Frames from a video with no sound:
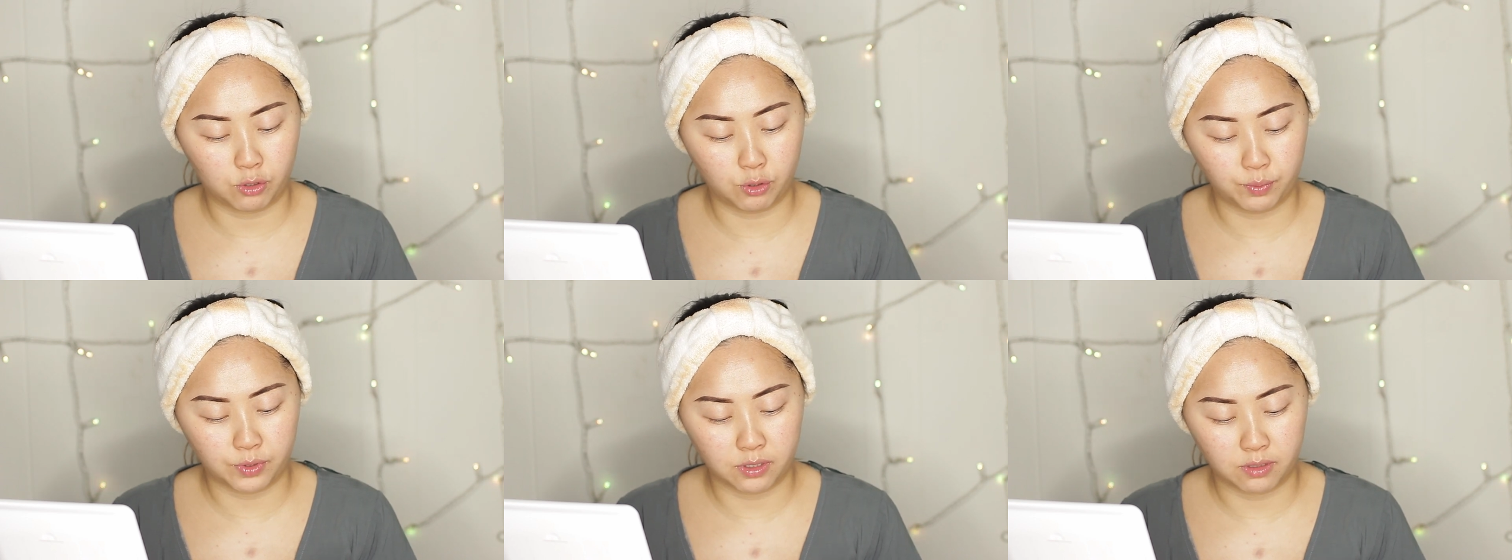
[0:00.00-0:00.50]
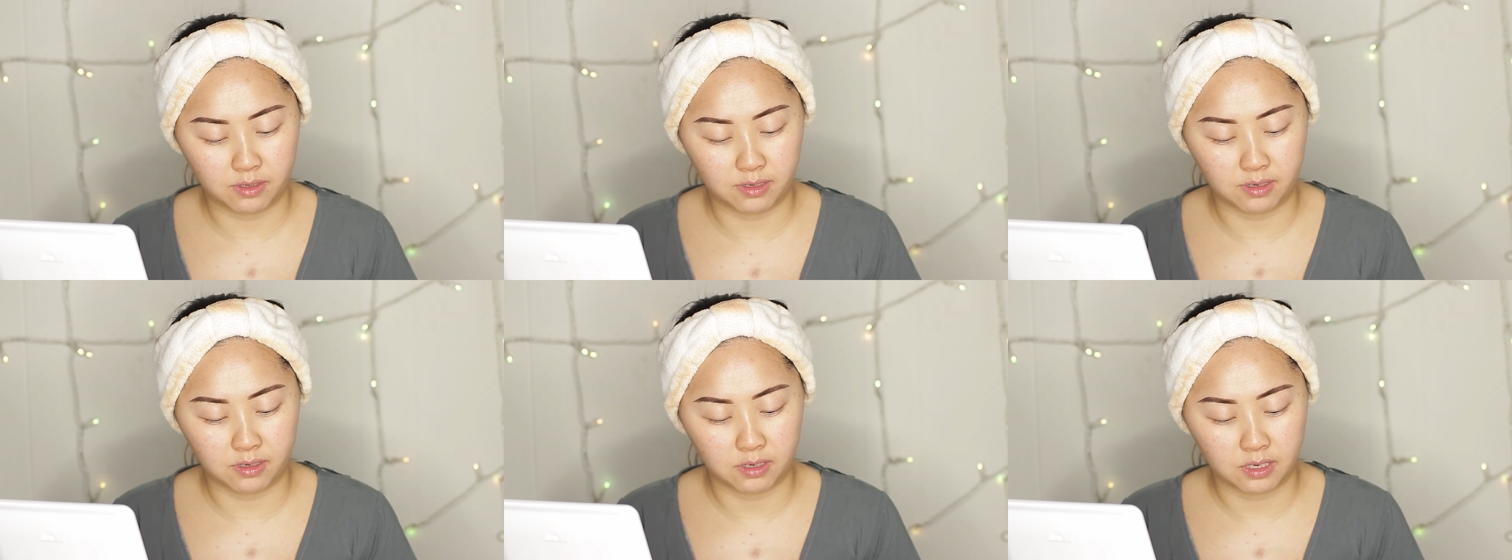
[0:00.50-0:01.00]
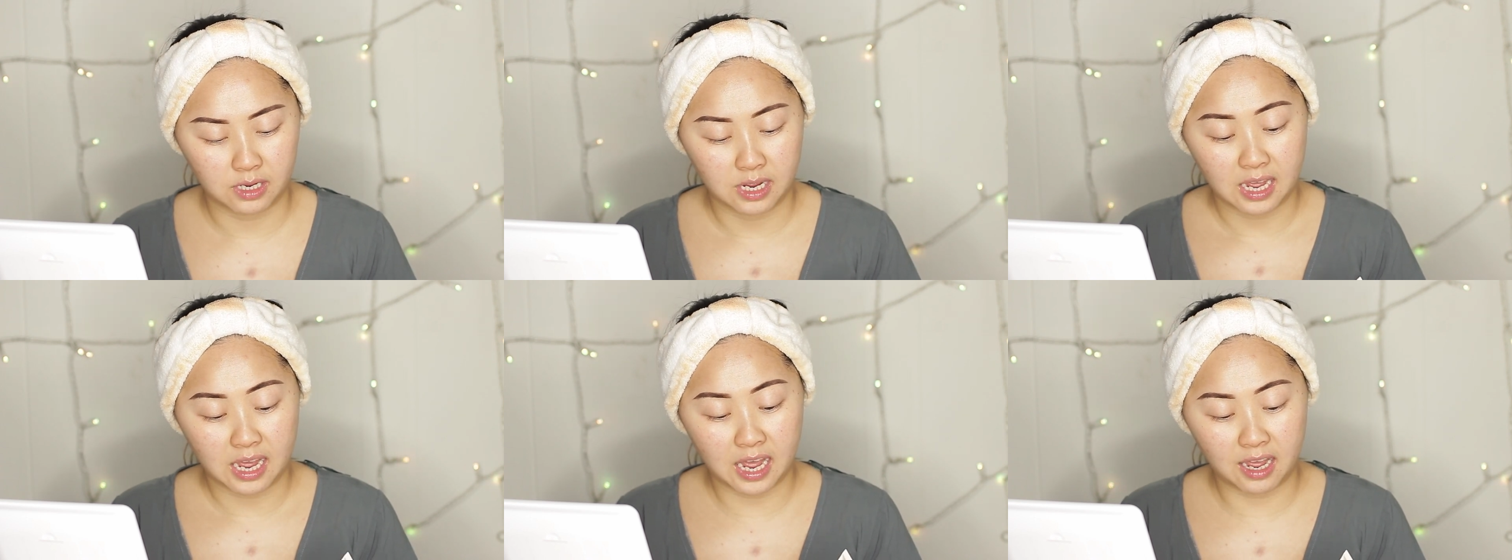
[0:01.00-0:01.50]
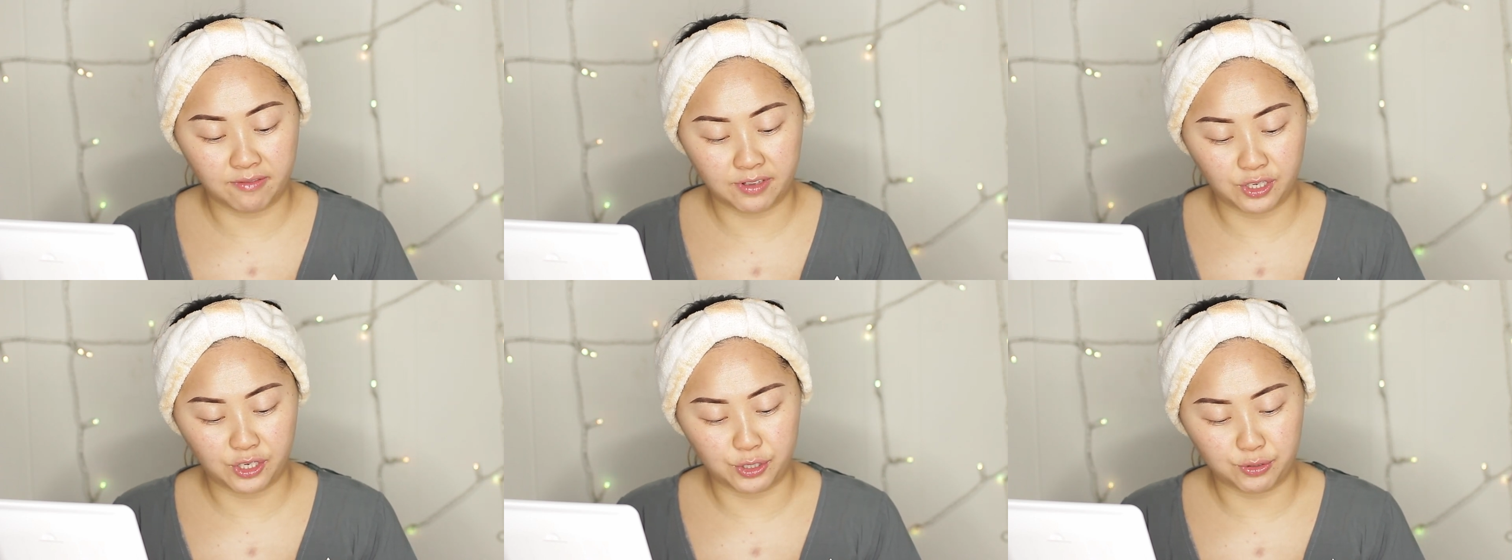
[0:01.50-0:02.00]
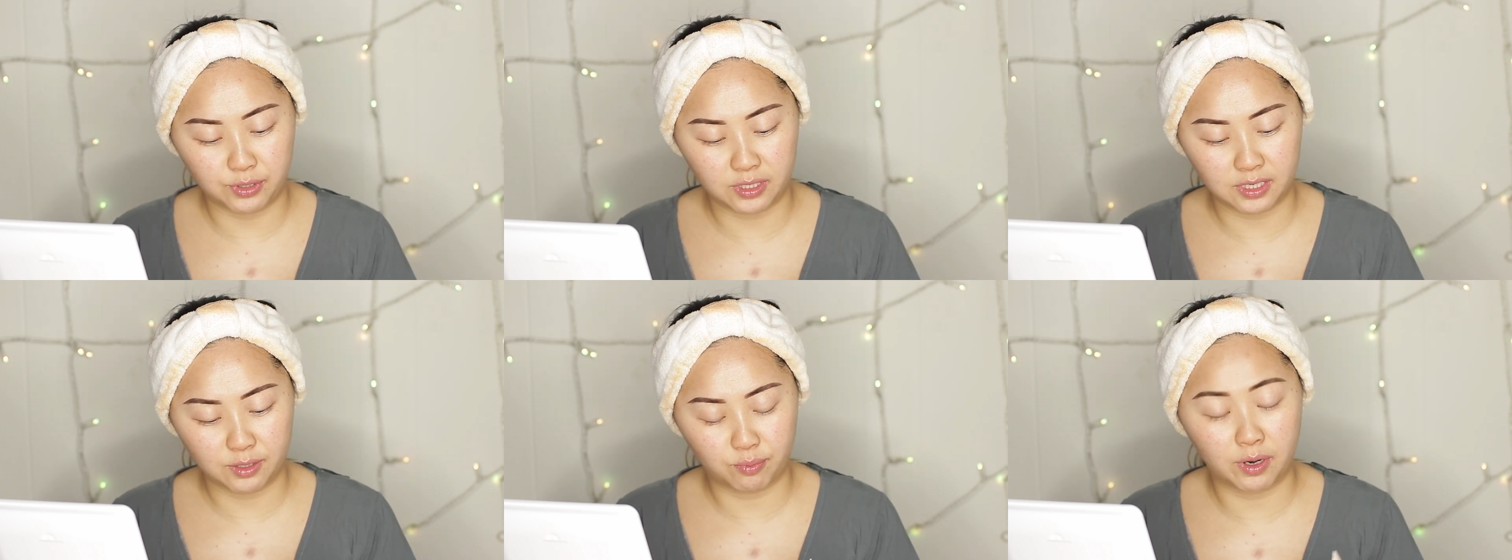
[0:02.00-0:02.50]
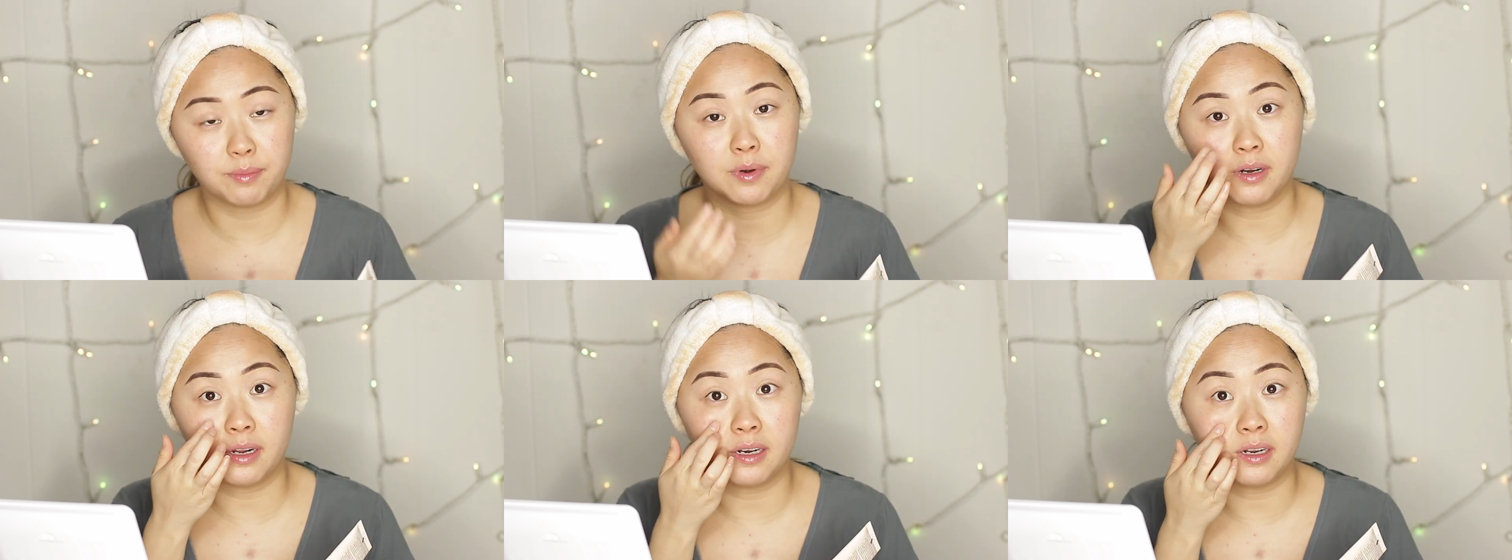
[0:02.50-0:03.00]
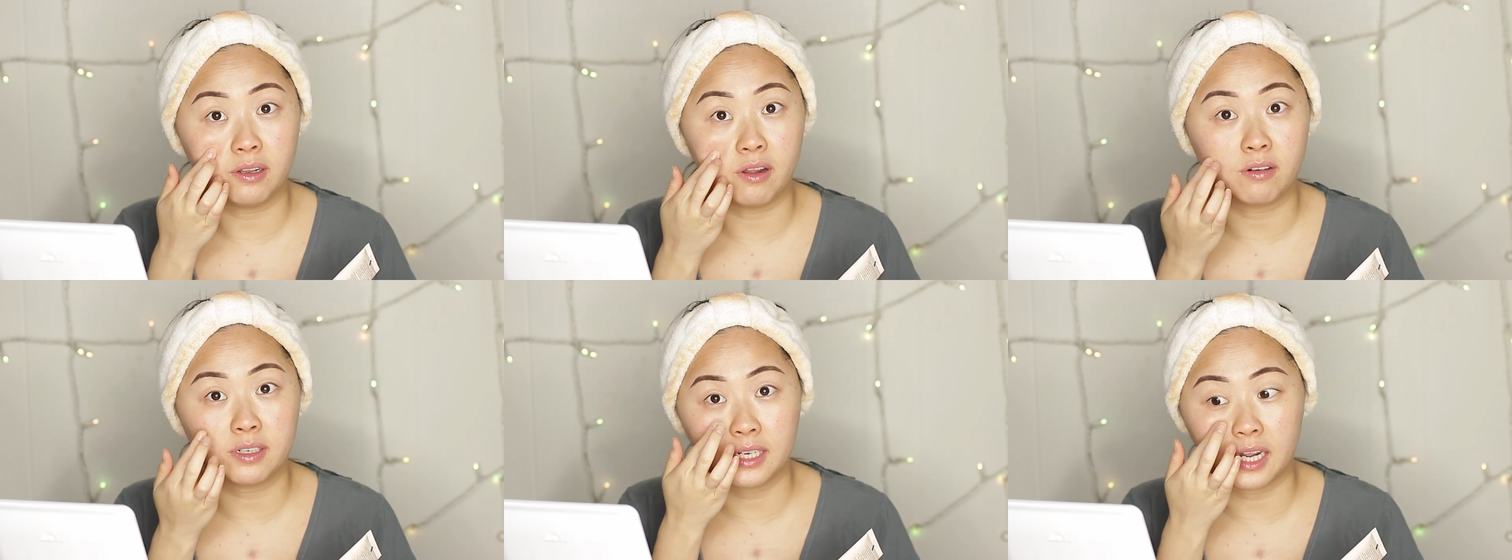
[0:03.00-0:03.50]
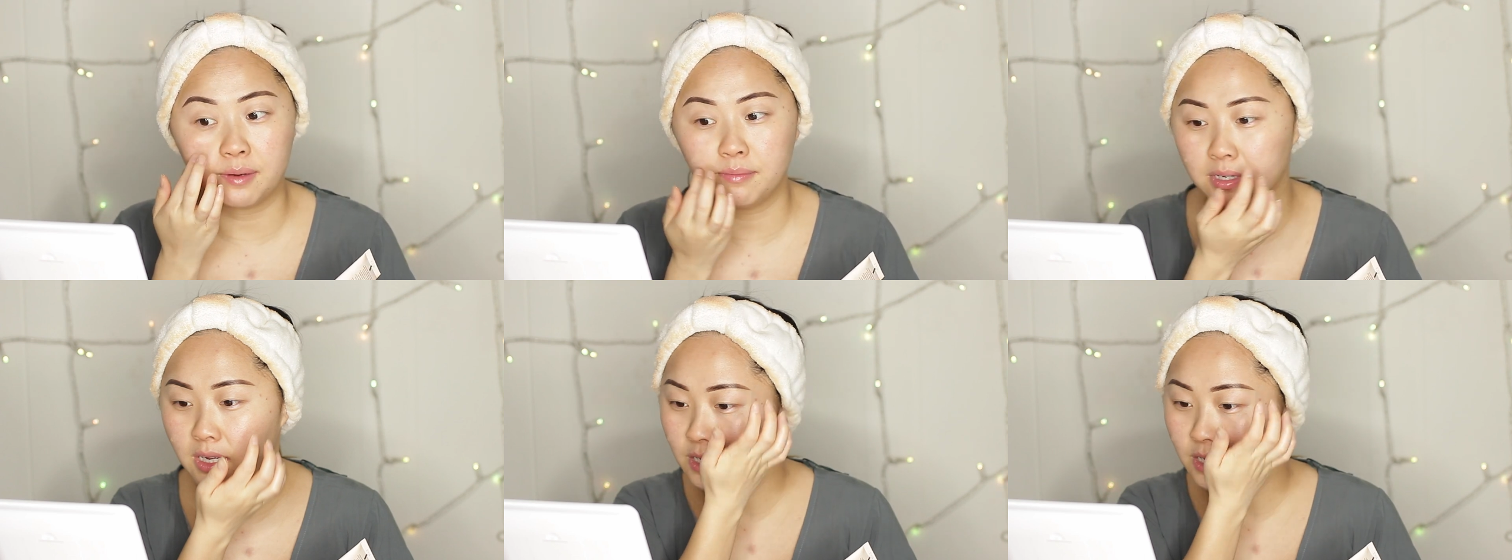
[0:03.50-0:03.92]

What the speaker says: Oops. I haven't used this primer in a long time,